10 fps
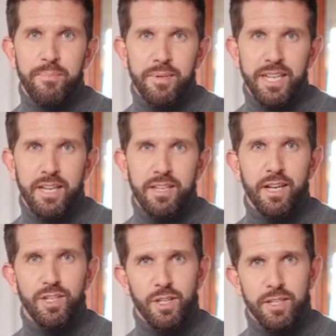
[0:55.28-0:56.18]
In
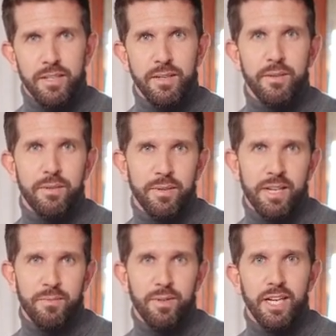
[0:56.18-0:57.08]
addition,
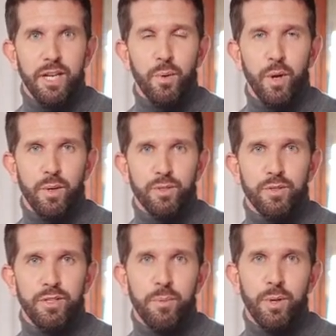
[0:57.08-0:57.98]
InVideo also
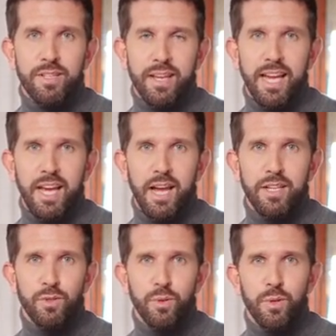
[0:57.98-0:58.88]
supports AI
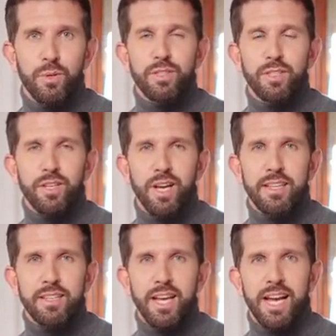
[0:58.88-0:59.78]
tools such
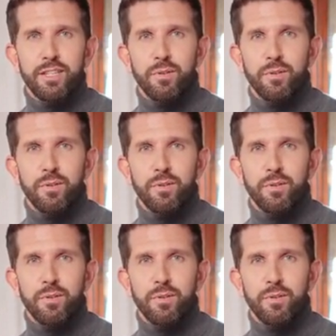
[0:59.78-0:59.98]
as text